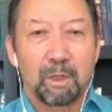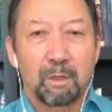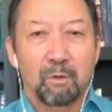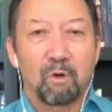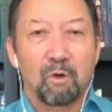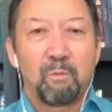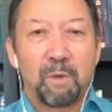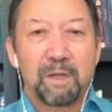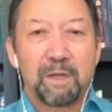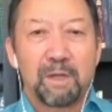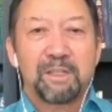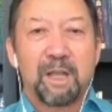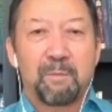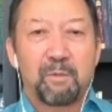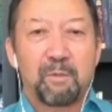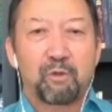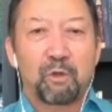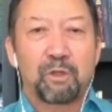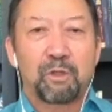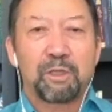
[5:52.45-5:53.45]
Ummah
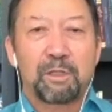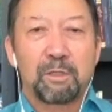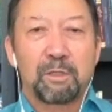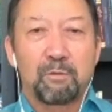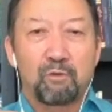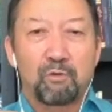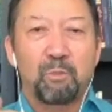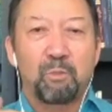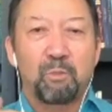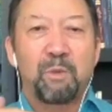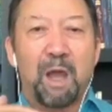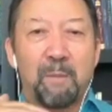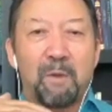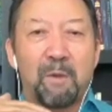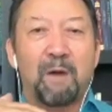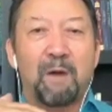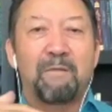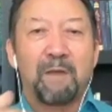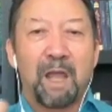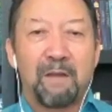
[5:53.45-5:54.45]
should be
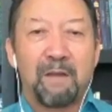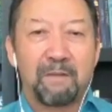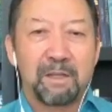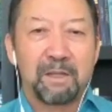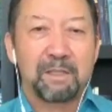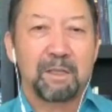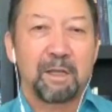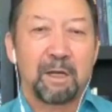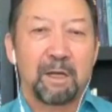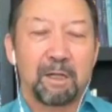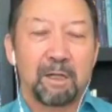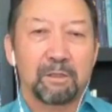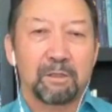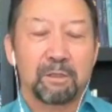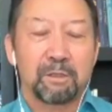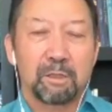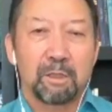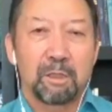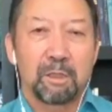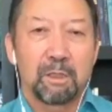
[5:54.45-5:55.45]
above everything else.